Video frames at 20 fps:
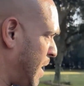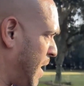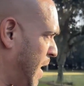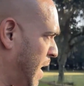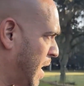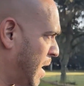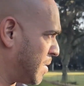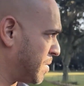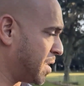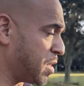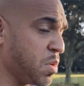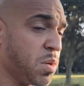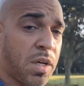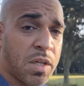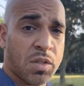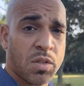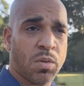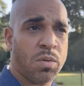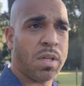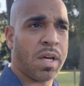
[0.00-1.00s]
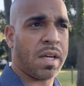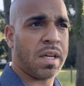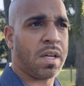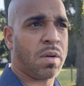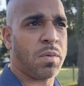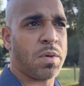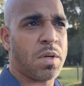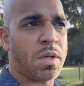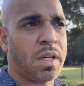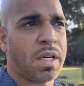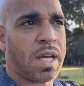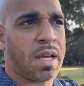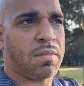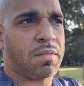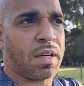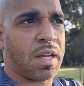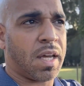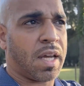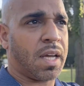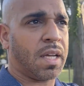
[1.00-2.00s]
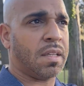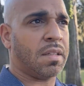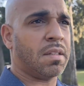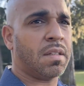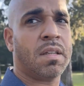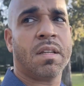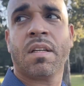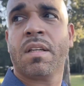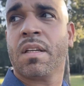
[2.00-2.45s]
that you can do that here where you can have land